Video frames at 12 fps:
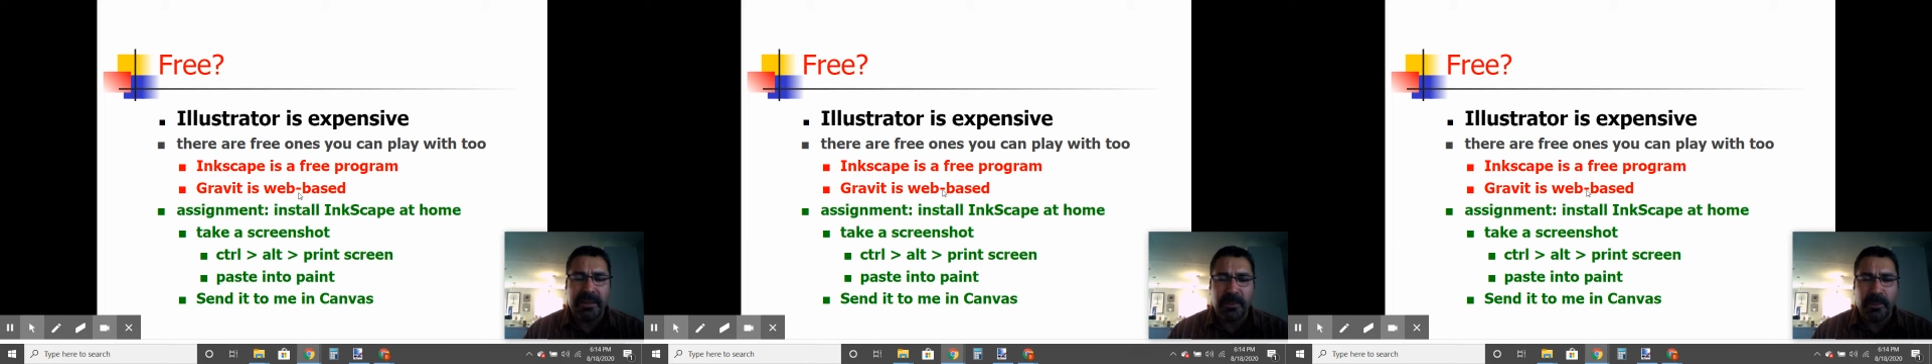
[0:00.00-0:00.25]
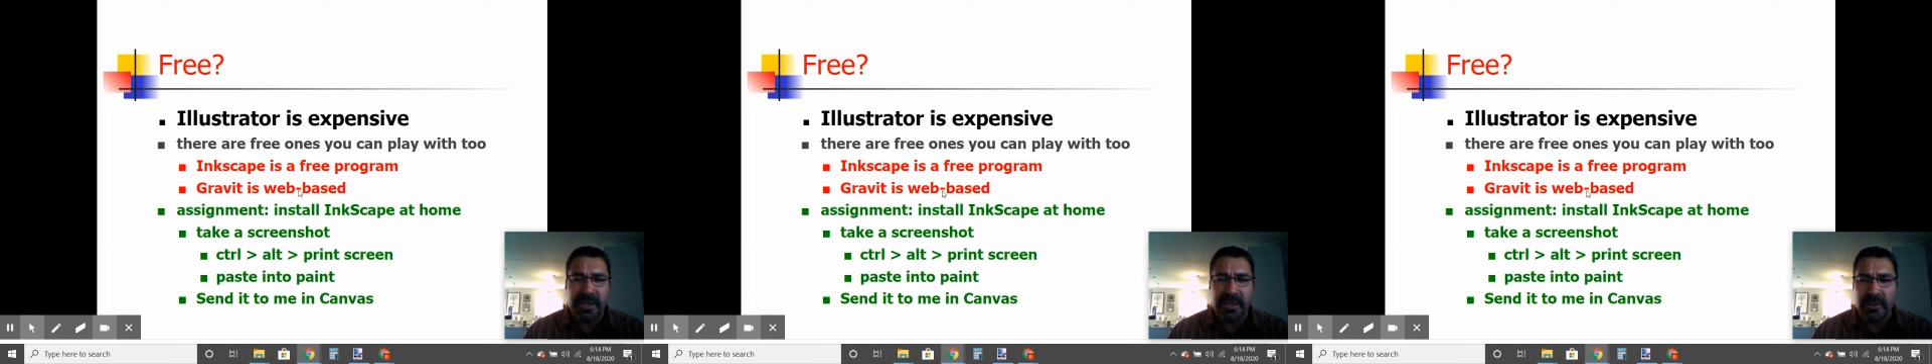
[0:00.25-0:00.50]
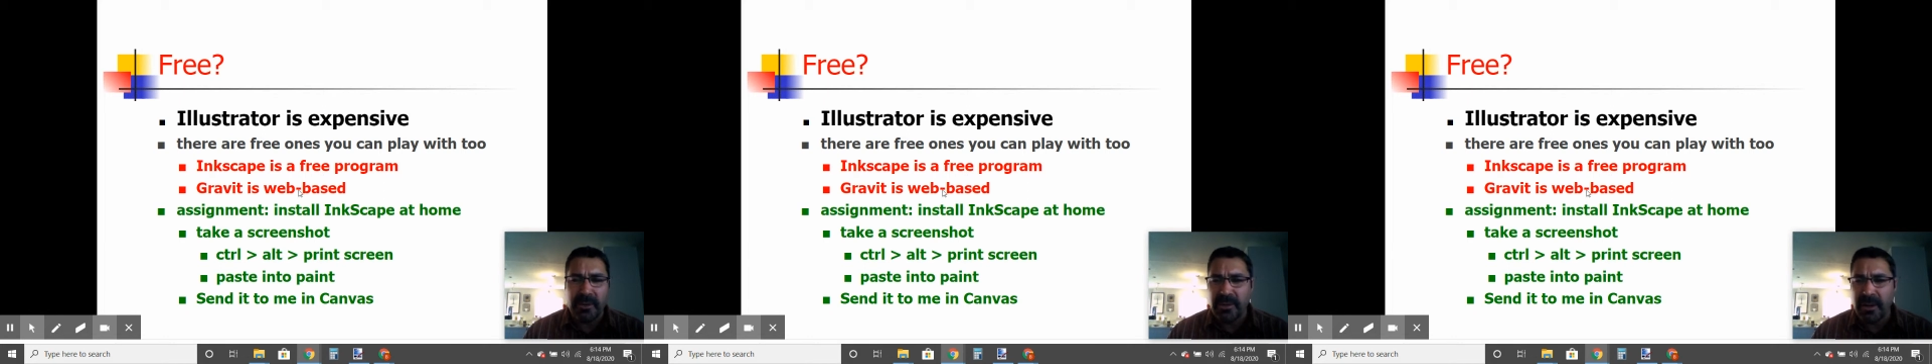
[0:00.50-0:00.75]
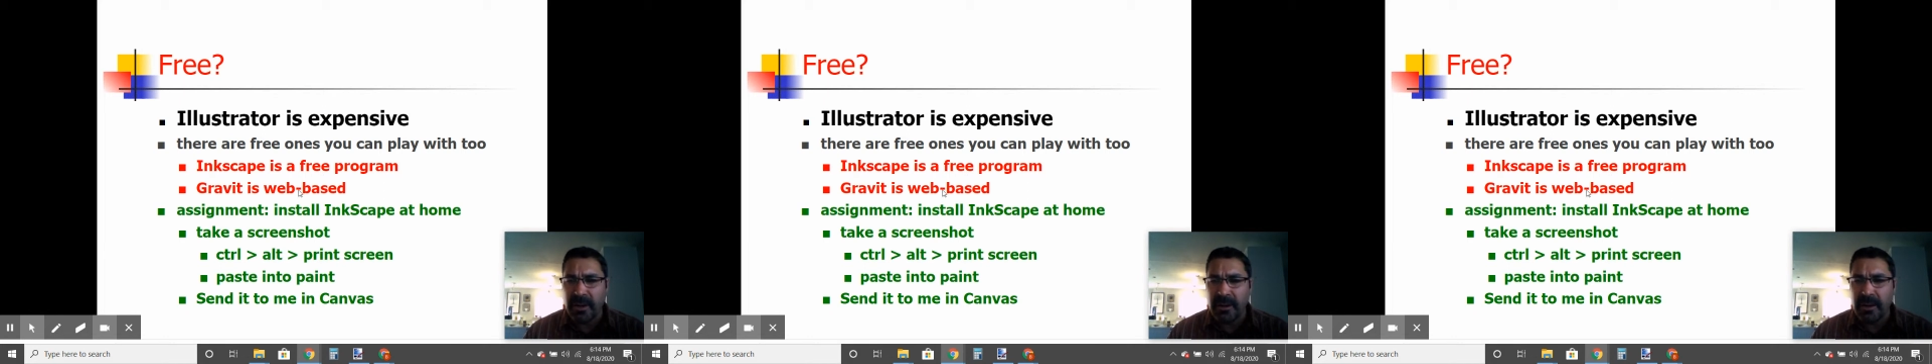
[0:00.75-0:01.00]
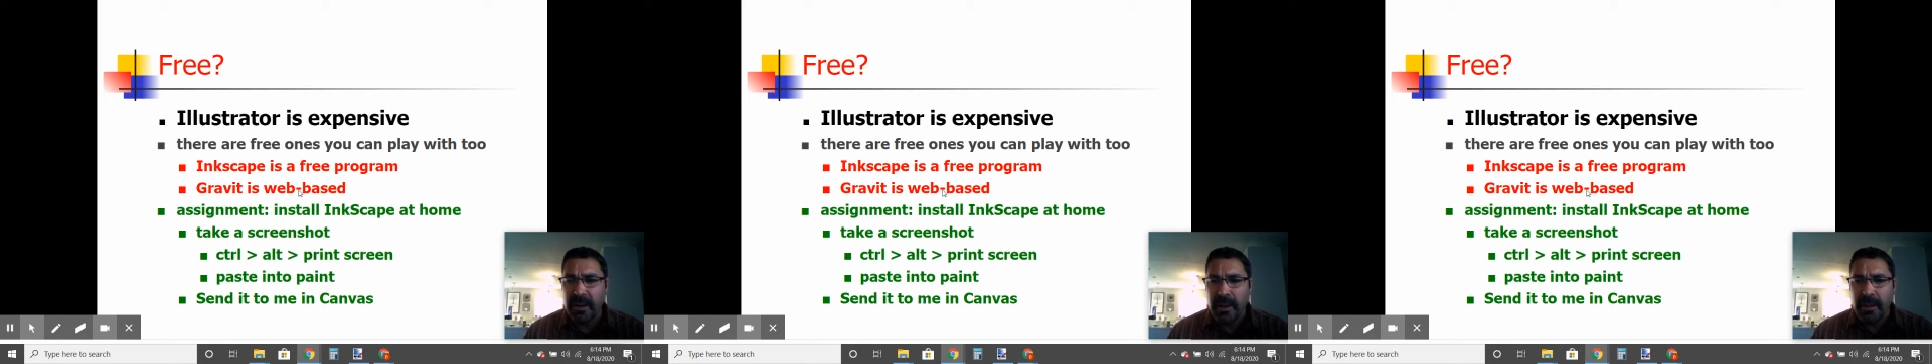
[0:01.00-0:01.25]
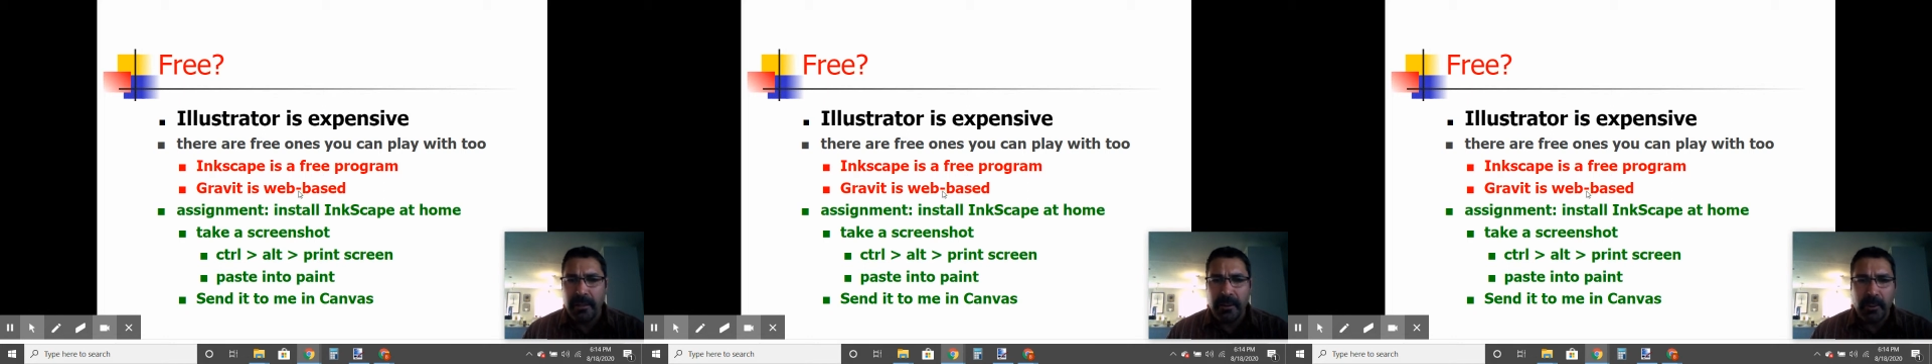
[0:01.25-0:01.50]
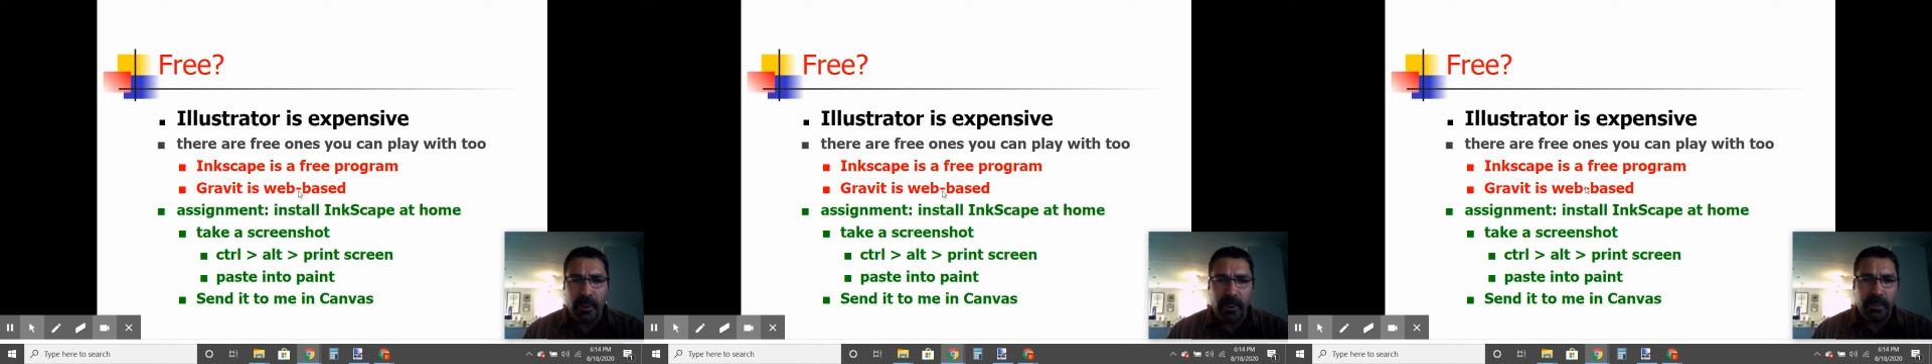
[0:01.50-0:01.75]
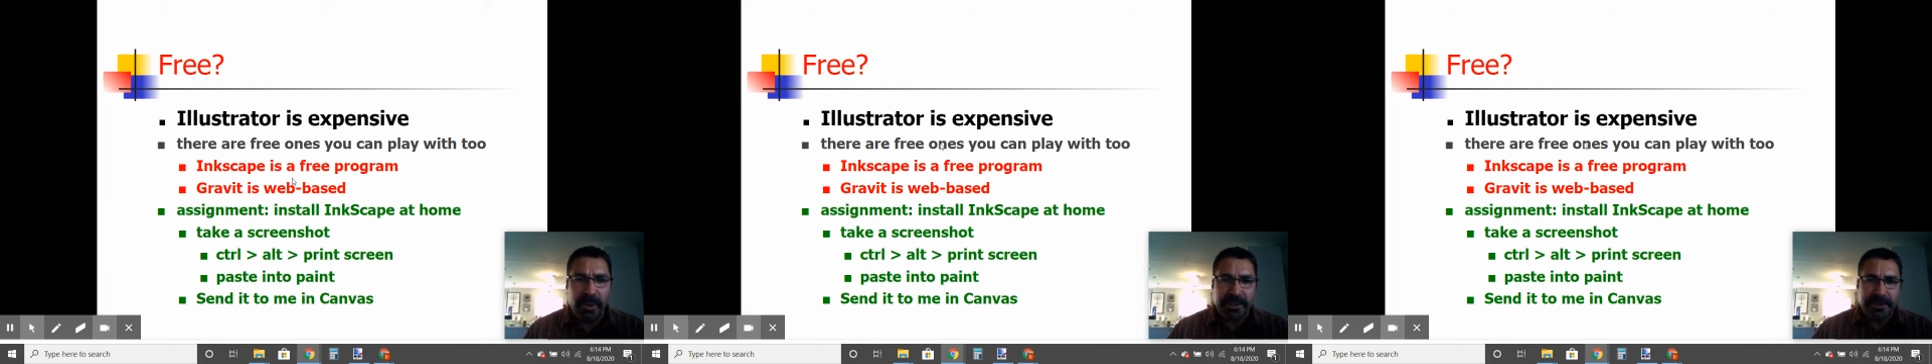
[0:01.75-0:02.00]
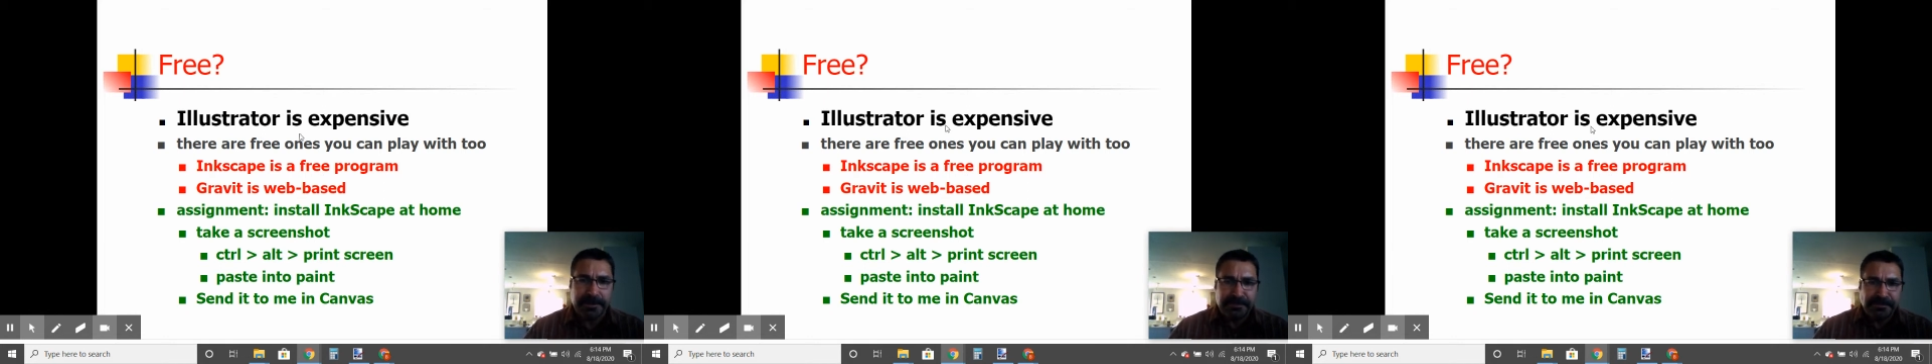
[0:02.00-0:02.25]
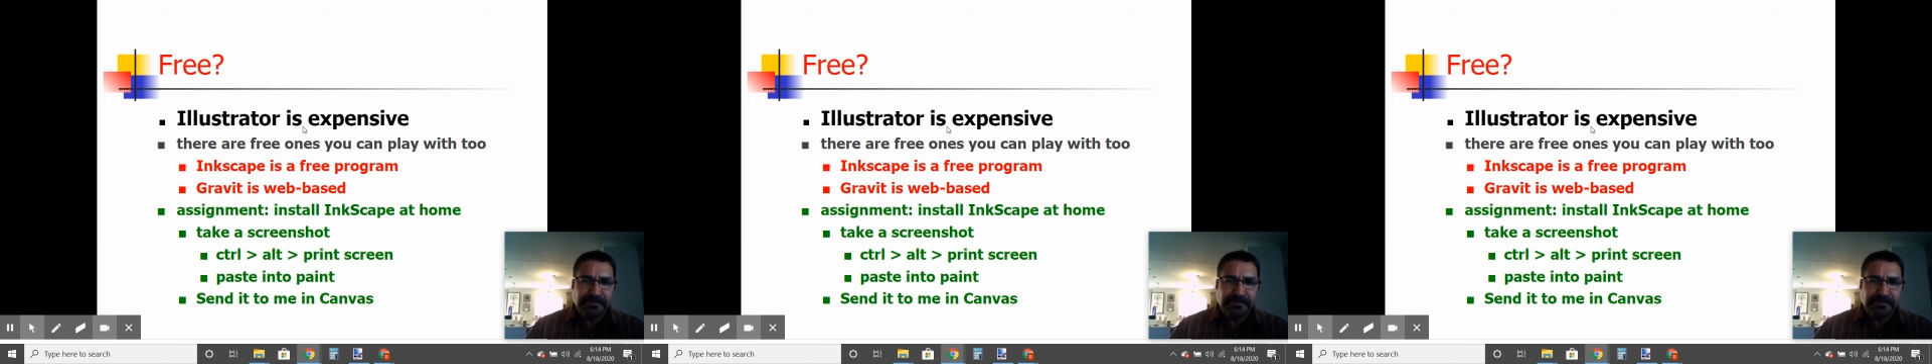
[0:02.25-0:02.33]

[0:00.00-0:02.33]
so we can use it on the Chromebooks.